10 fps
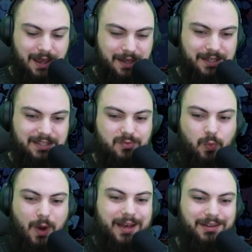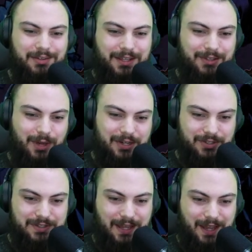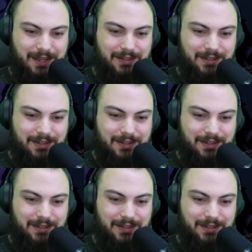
I think it's wild that you actually take...